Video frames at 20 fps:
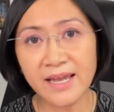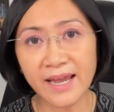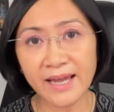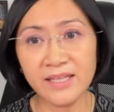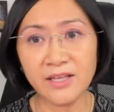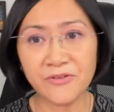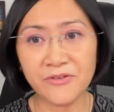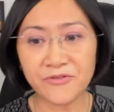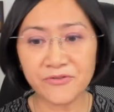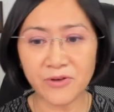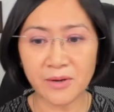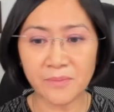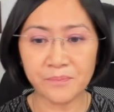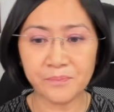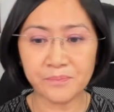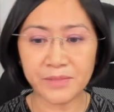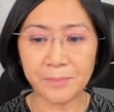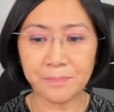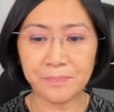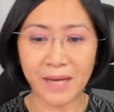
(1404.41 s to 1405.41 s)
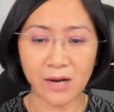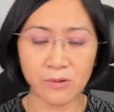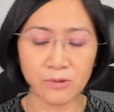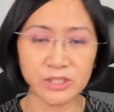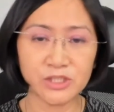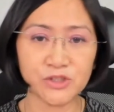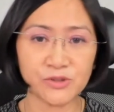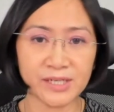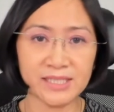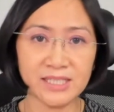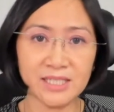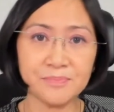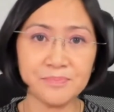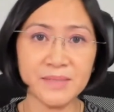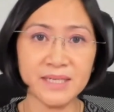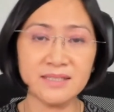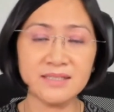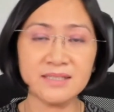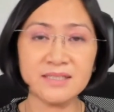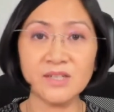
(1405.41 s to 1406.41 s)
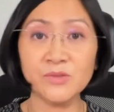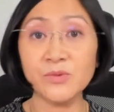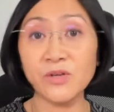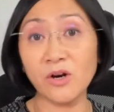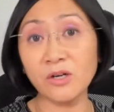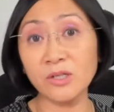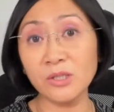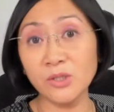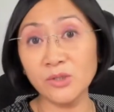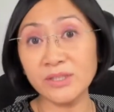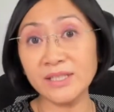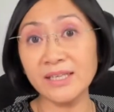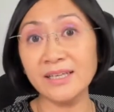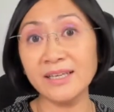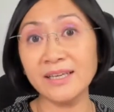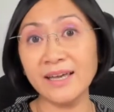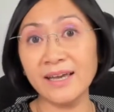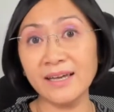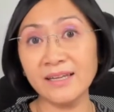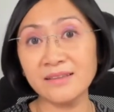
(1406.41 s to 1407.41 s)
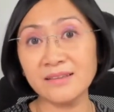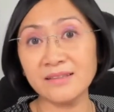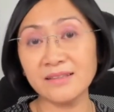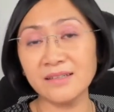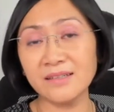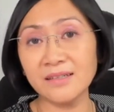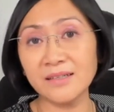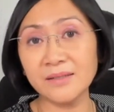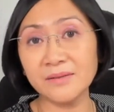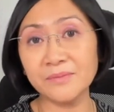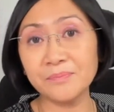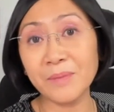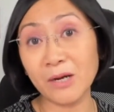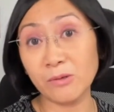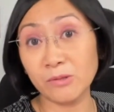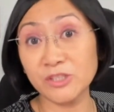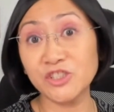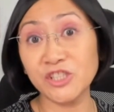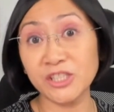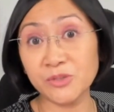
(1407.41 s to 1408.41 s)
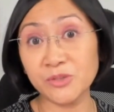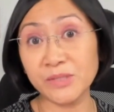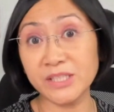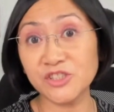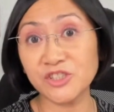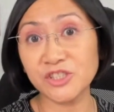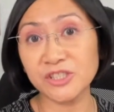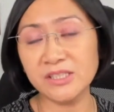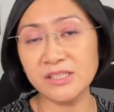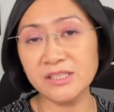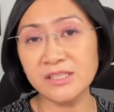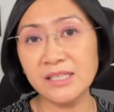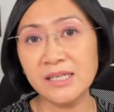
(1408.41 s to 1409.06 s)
And then from the power trading piece, then we are looking at uh, power generation.